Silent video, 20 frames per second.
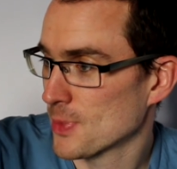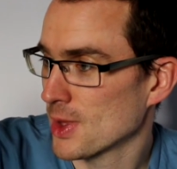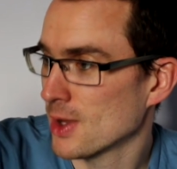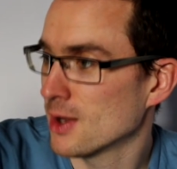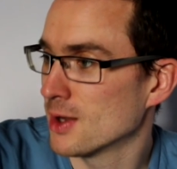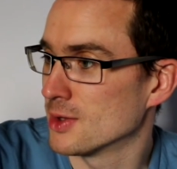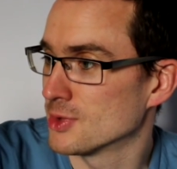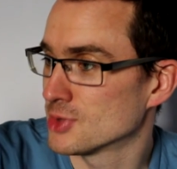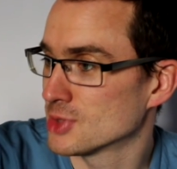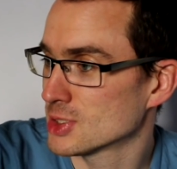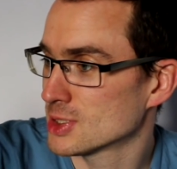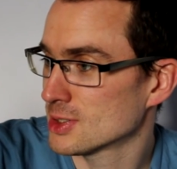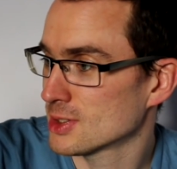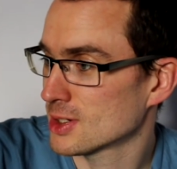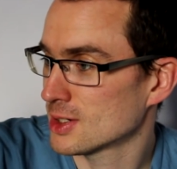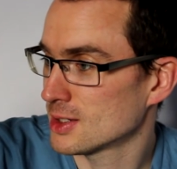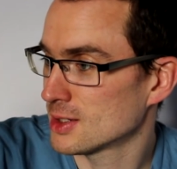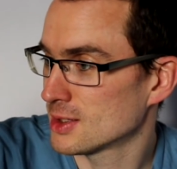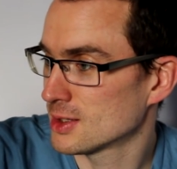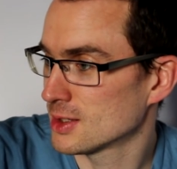Oh, just
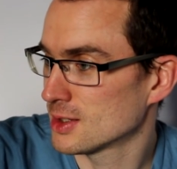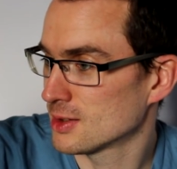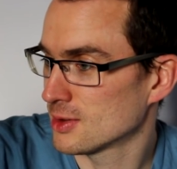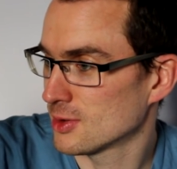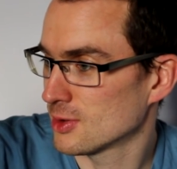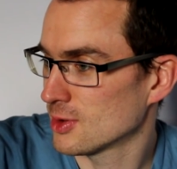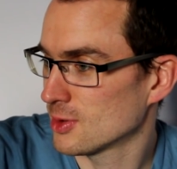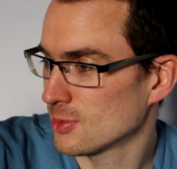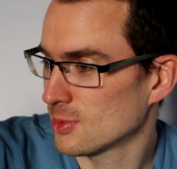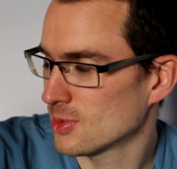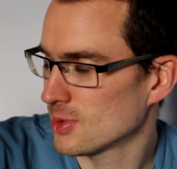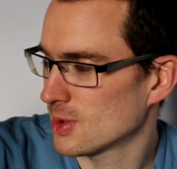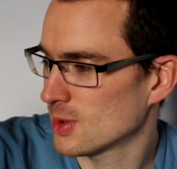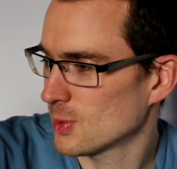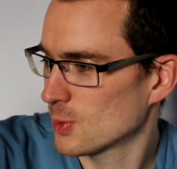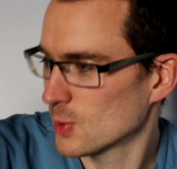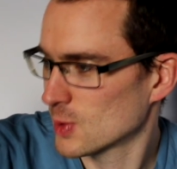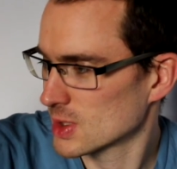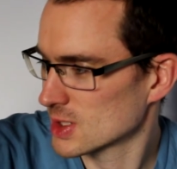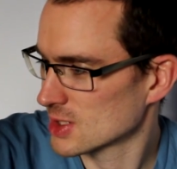looking at the, I
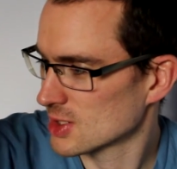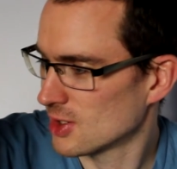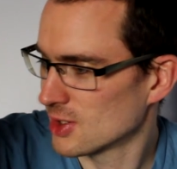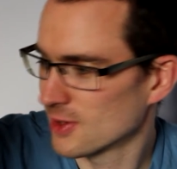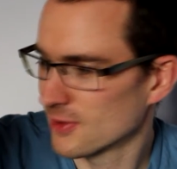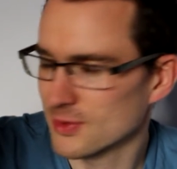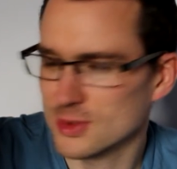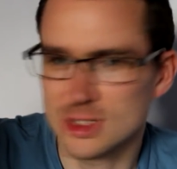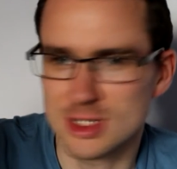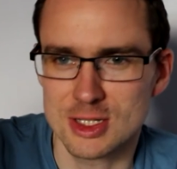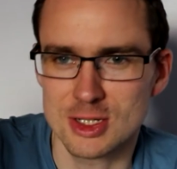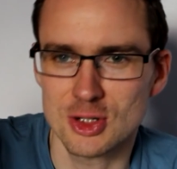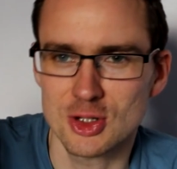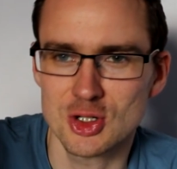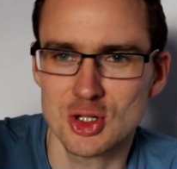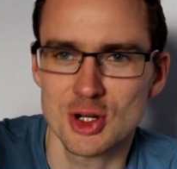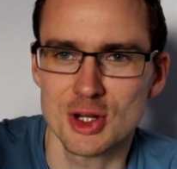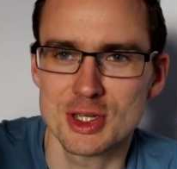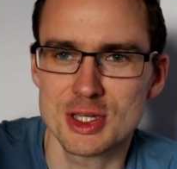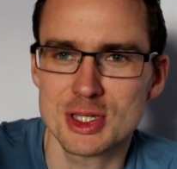always kind of just
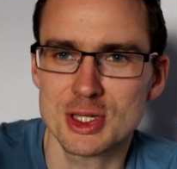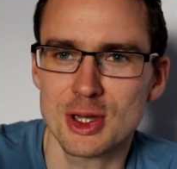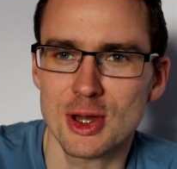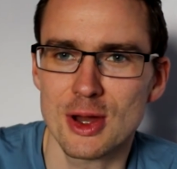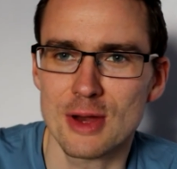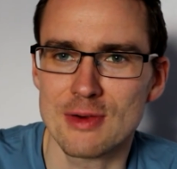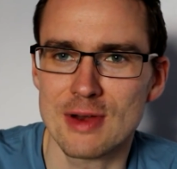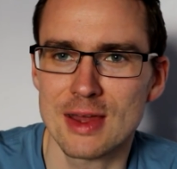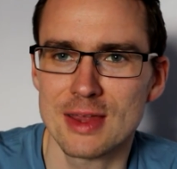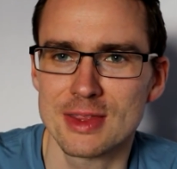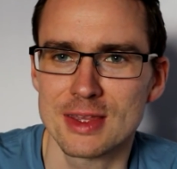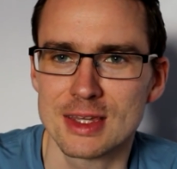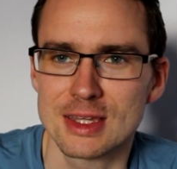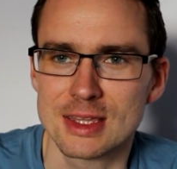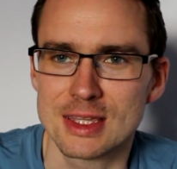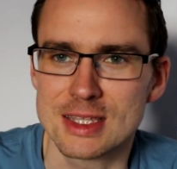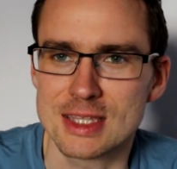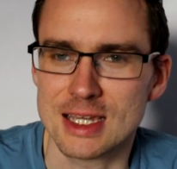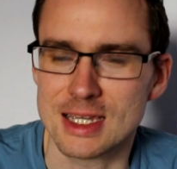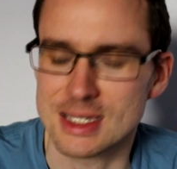try and skirt around the
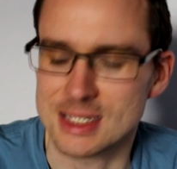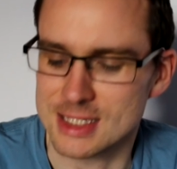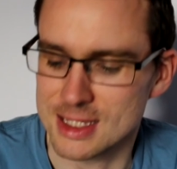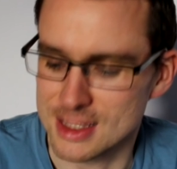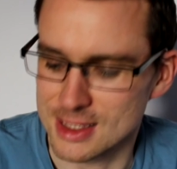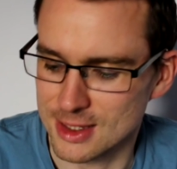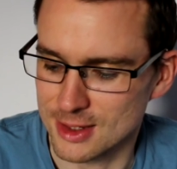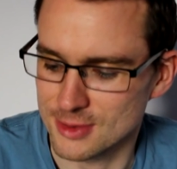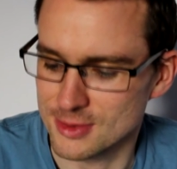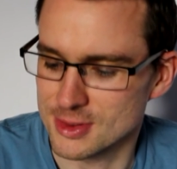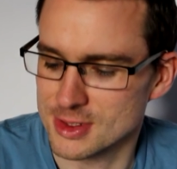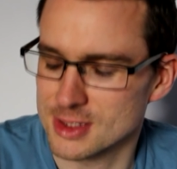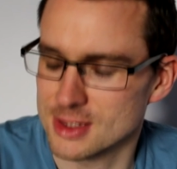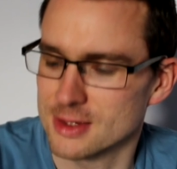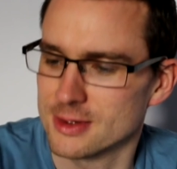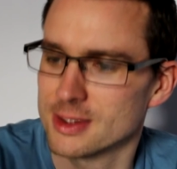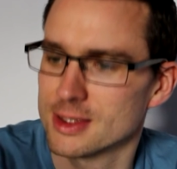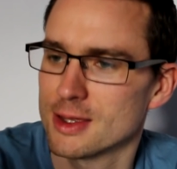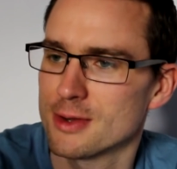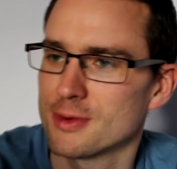tasting notes
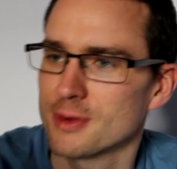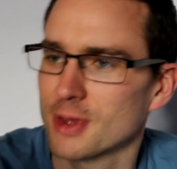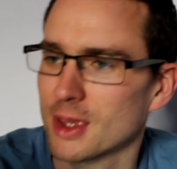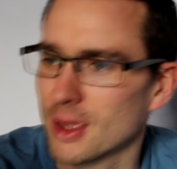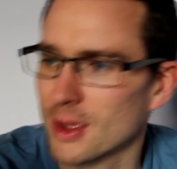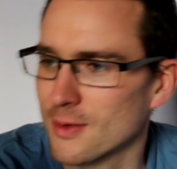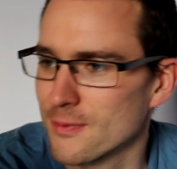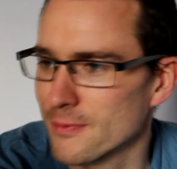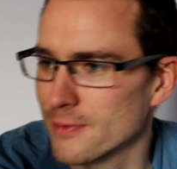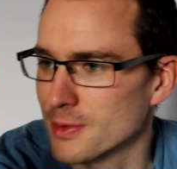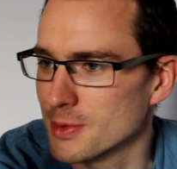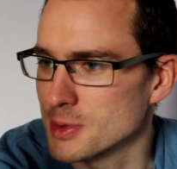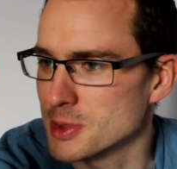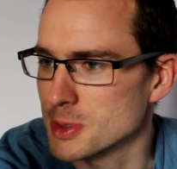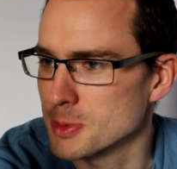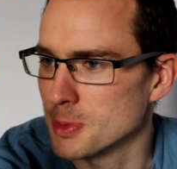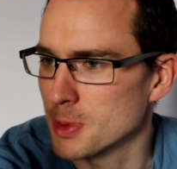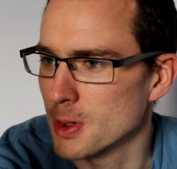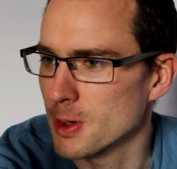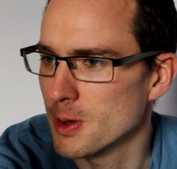so I don't get
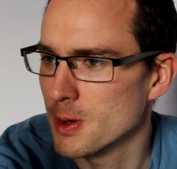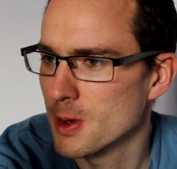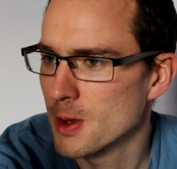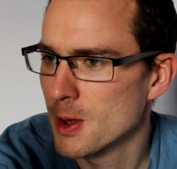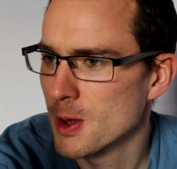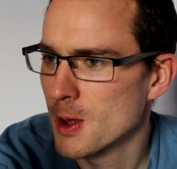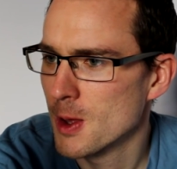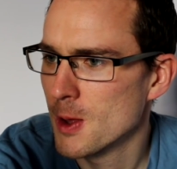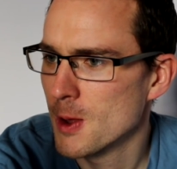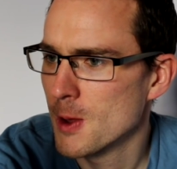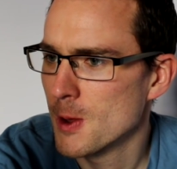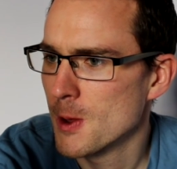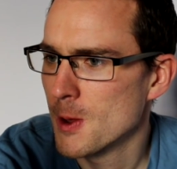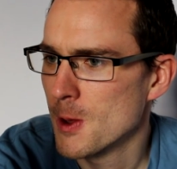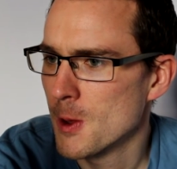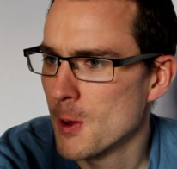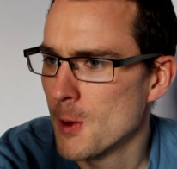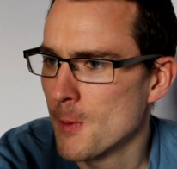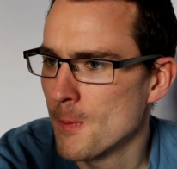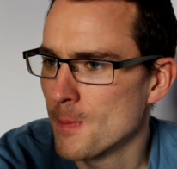influenced, but
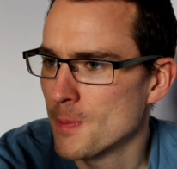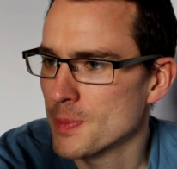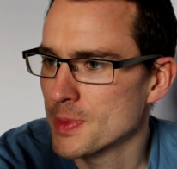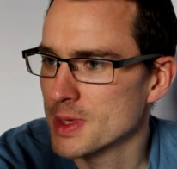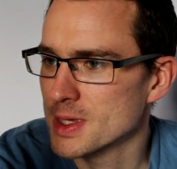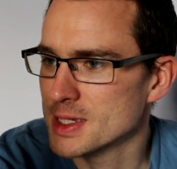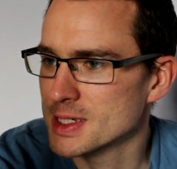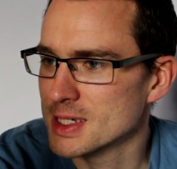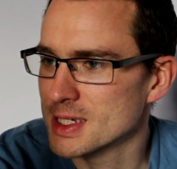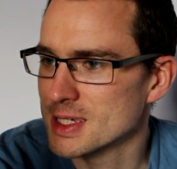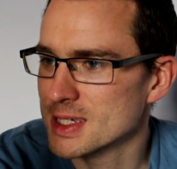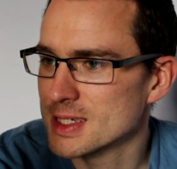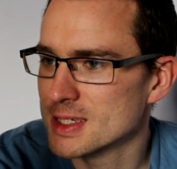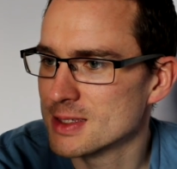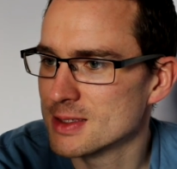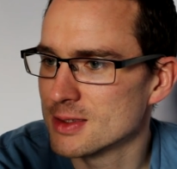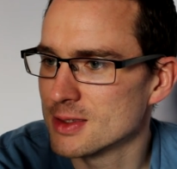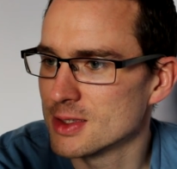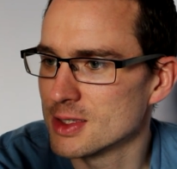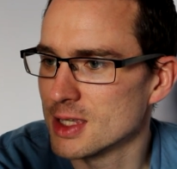it's
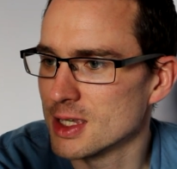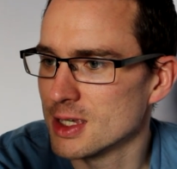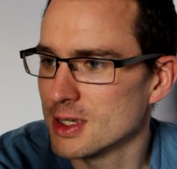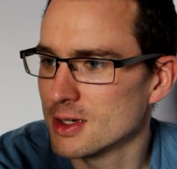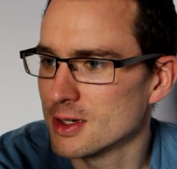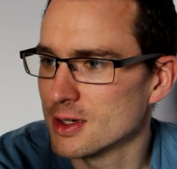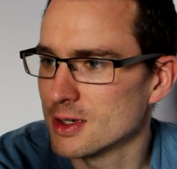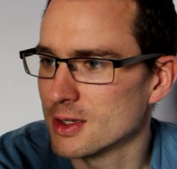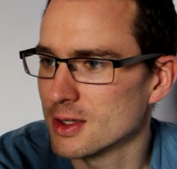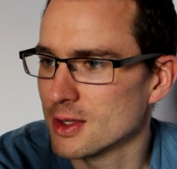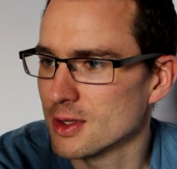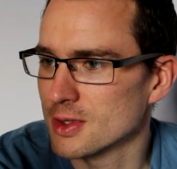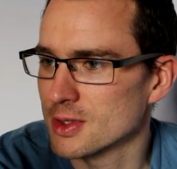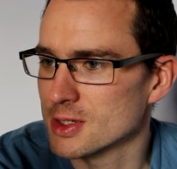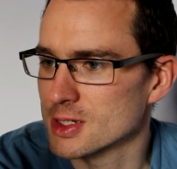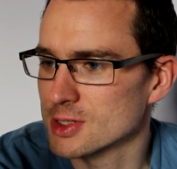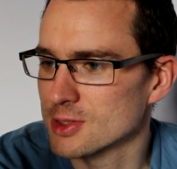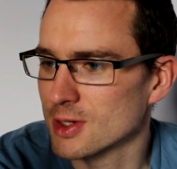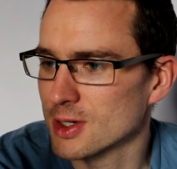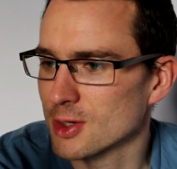this, the like
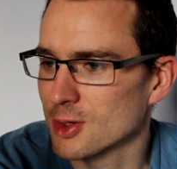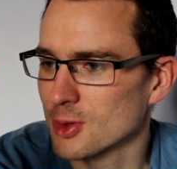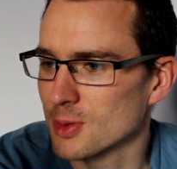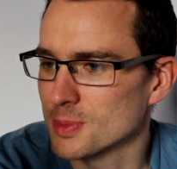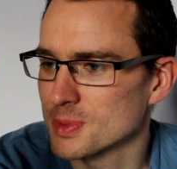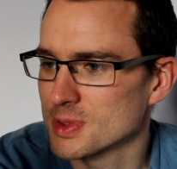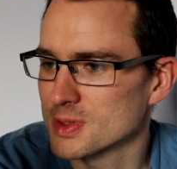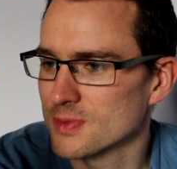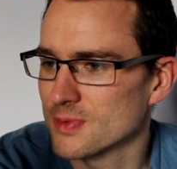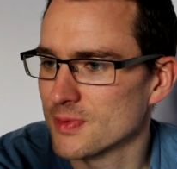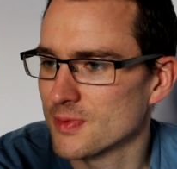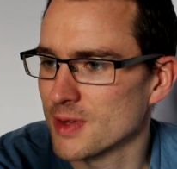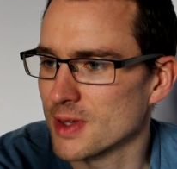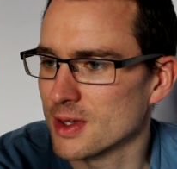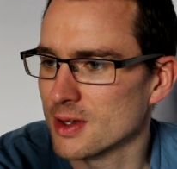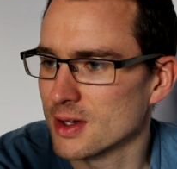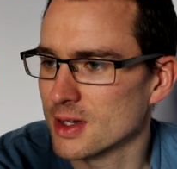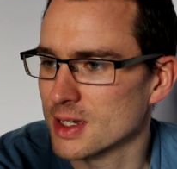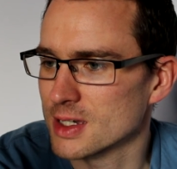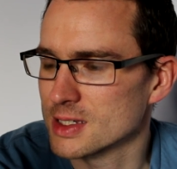the Cyclops
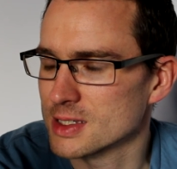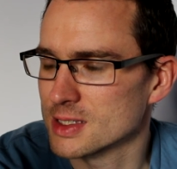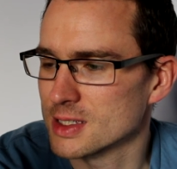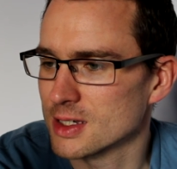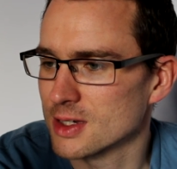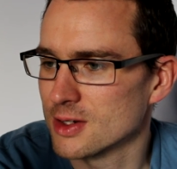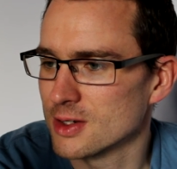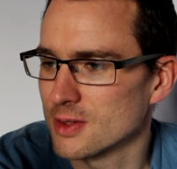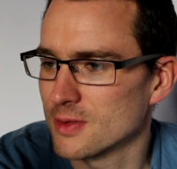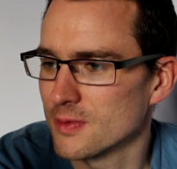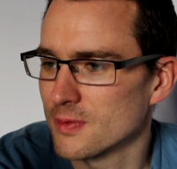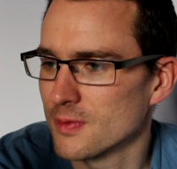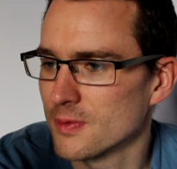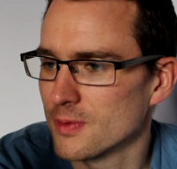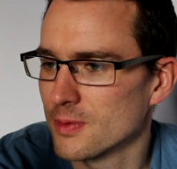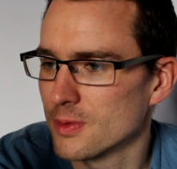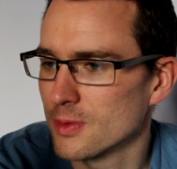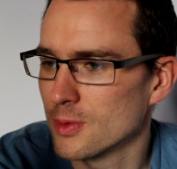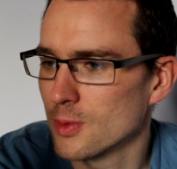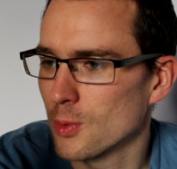thing, I guess, the kind of
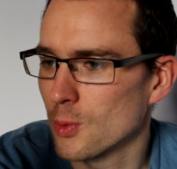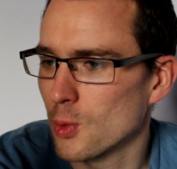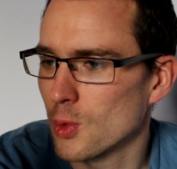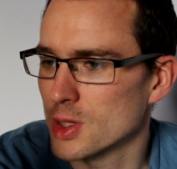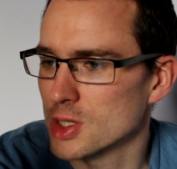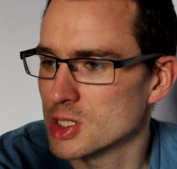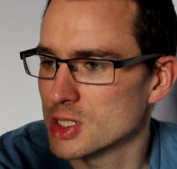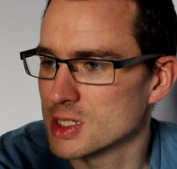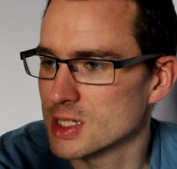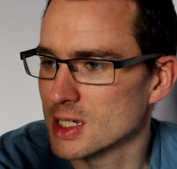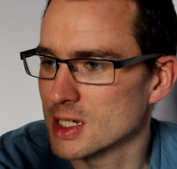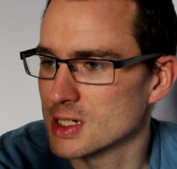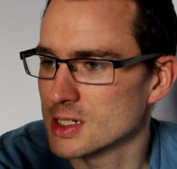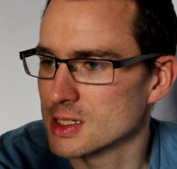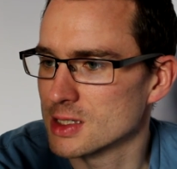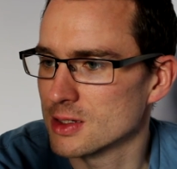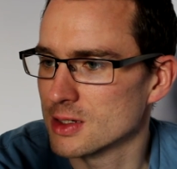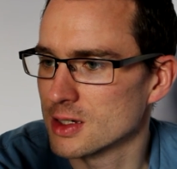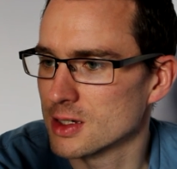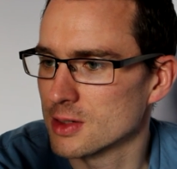what it should
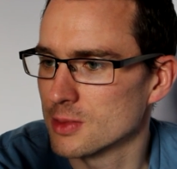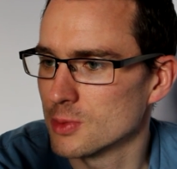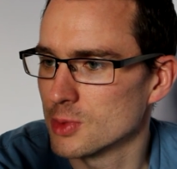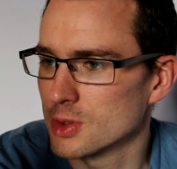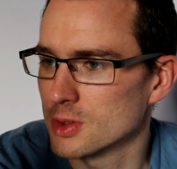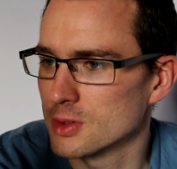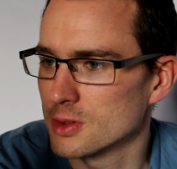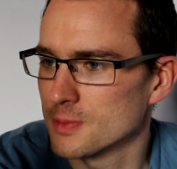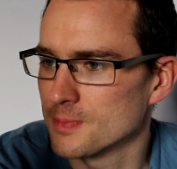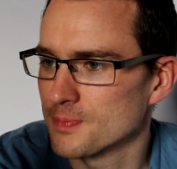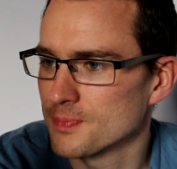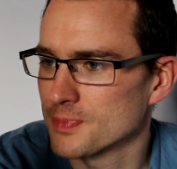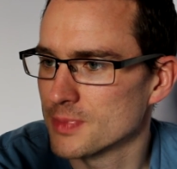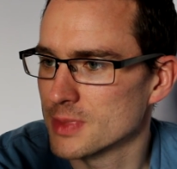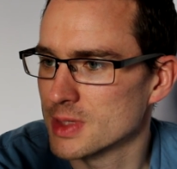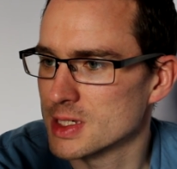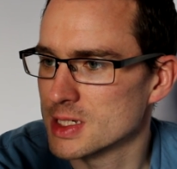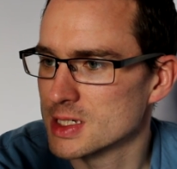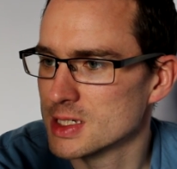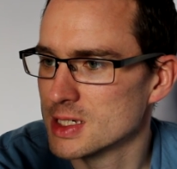taste like and whatnot.
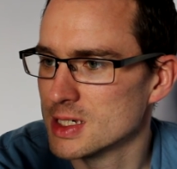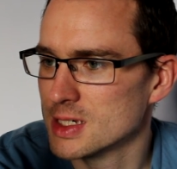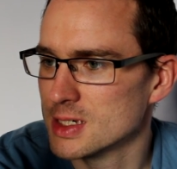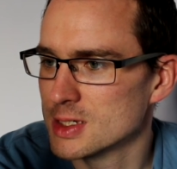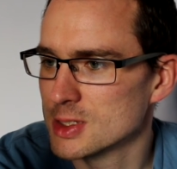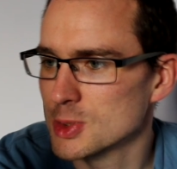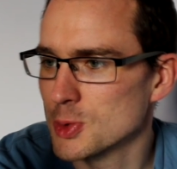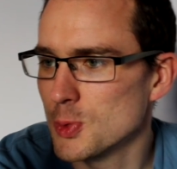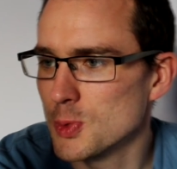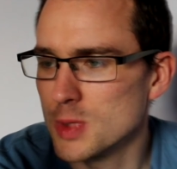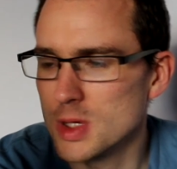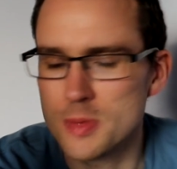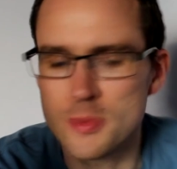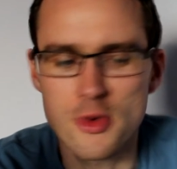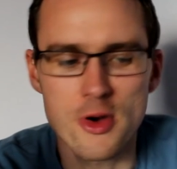The sea is tawny